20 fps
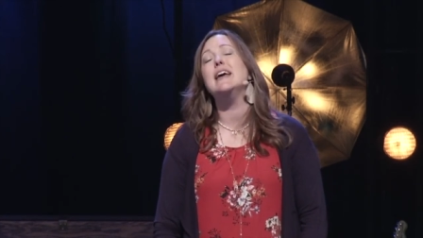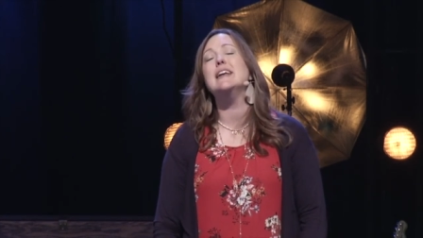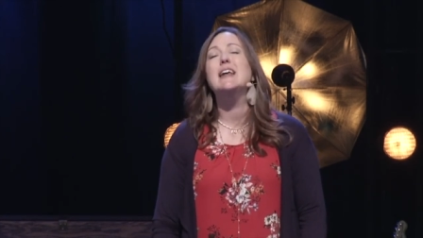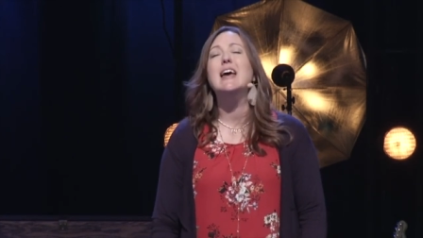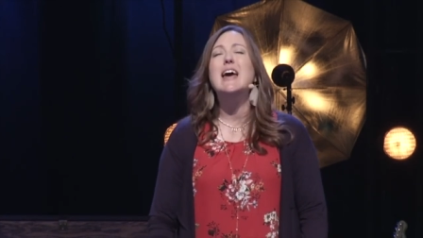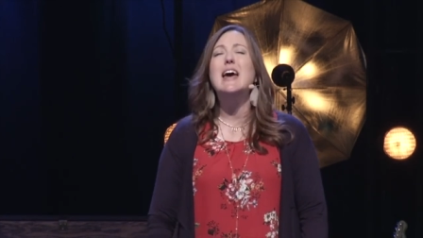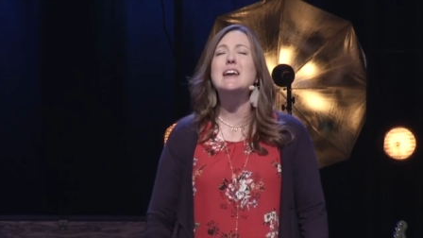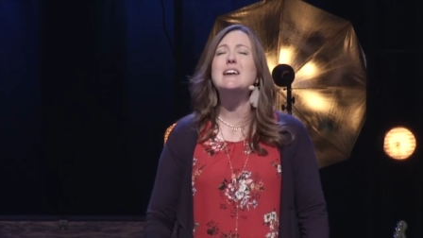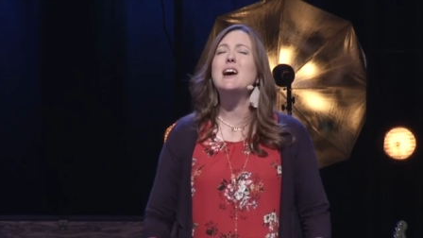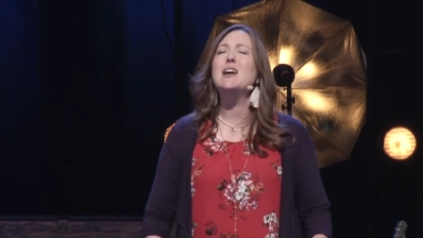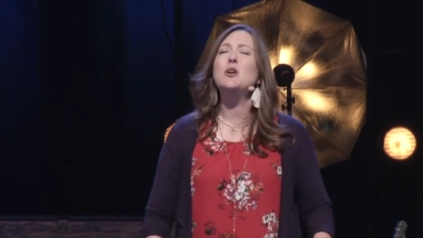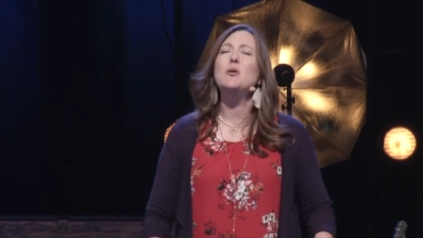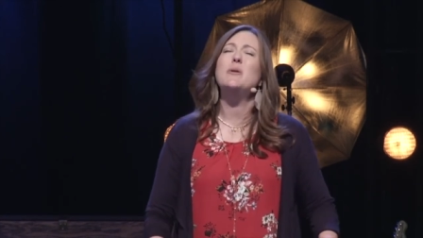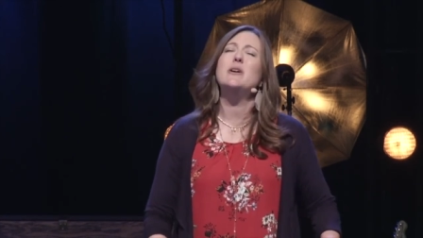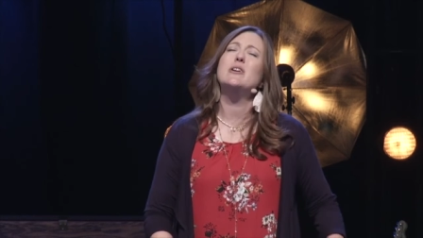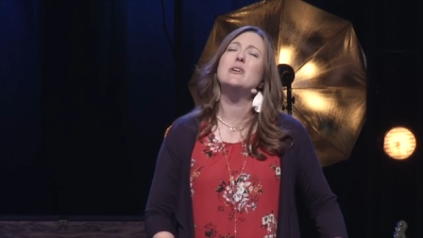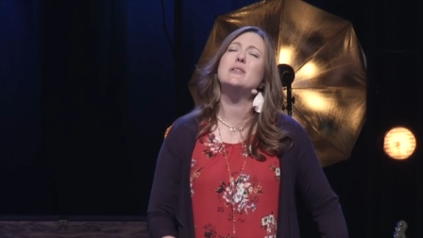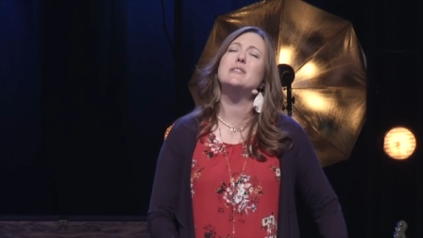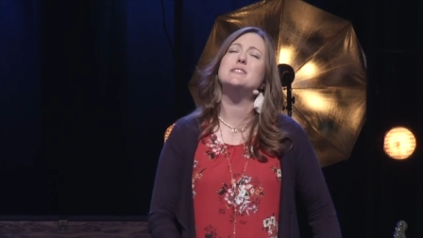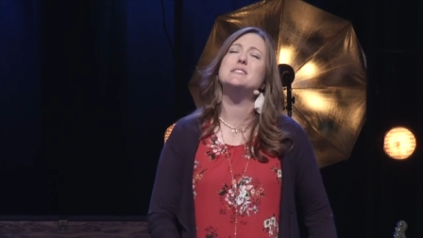And, and I don't
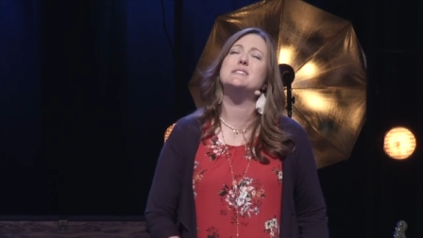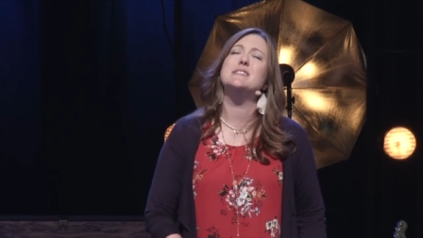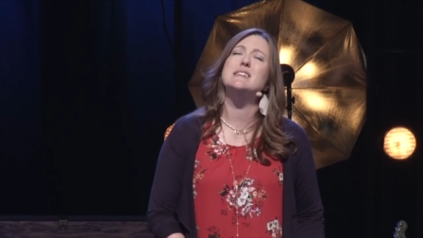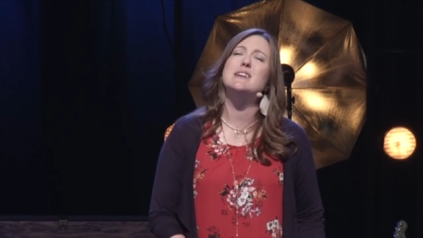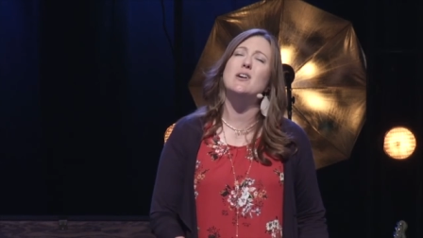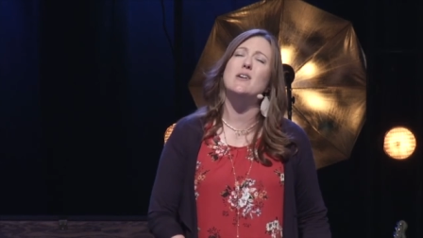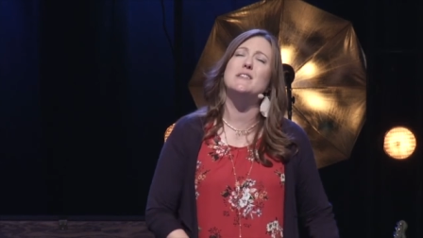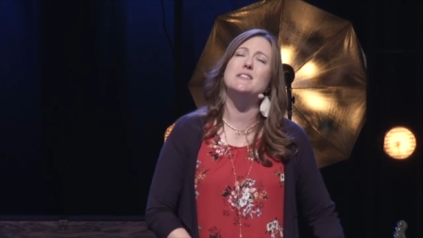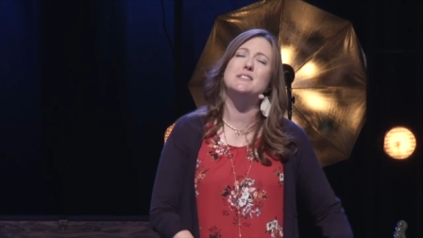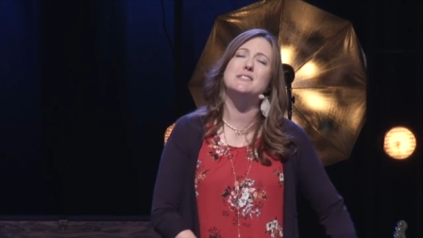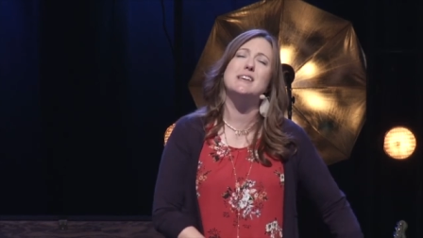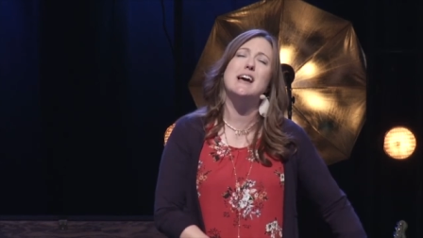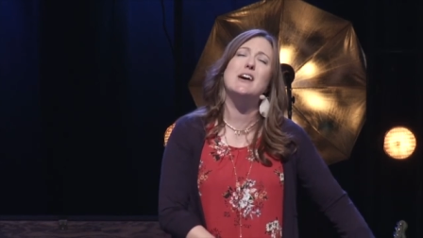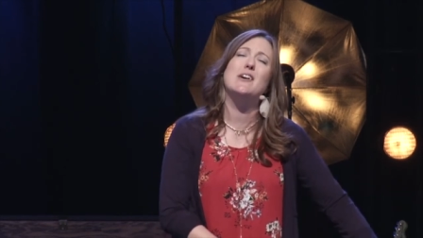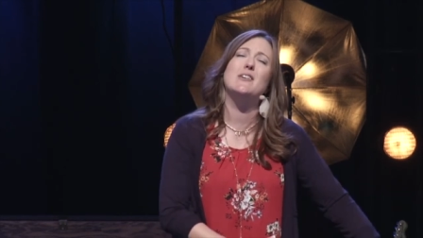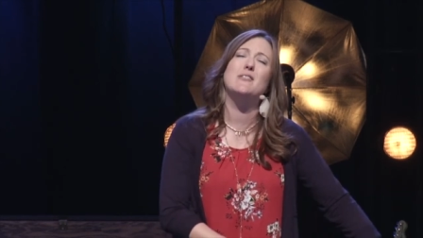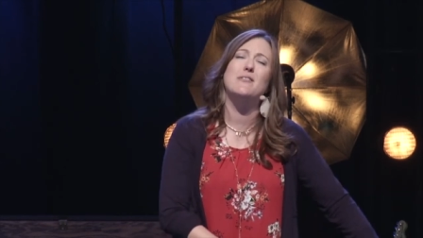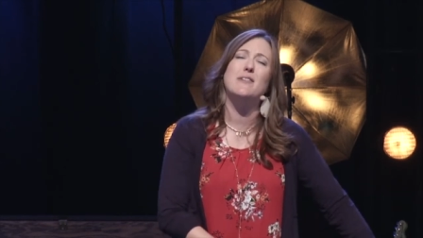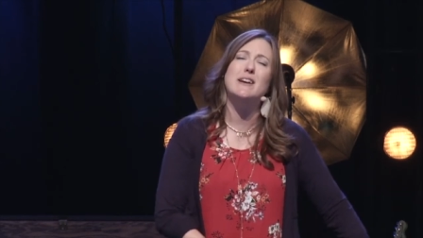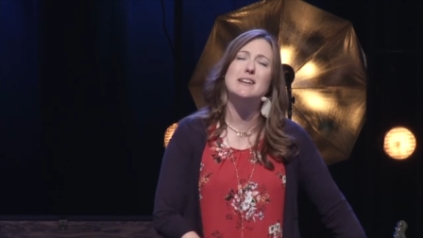want her to see all the
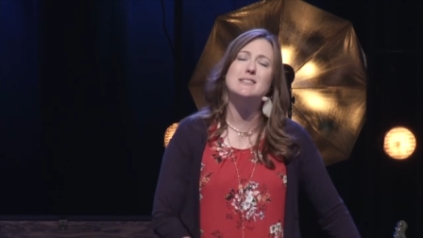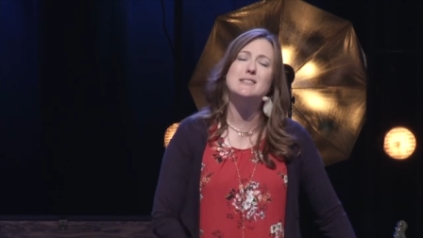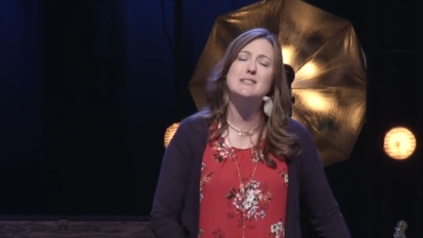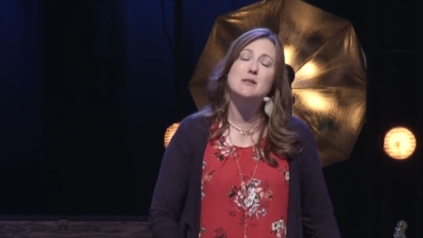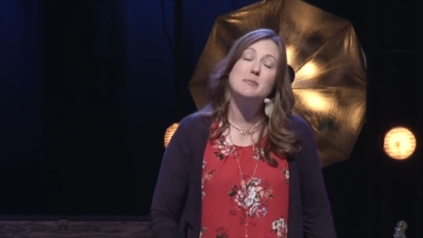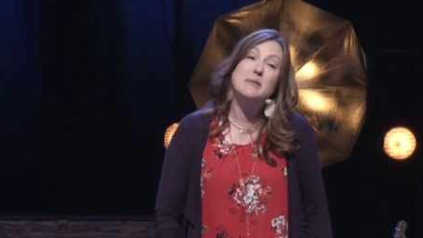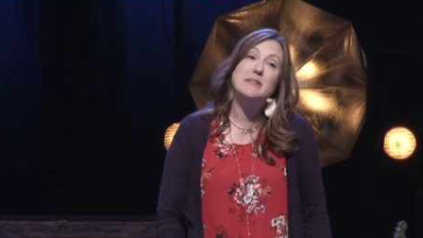sacrifices.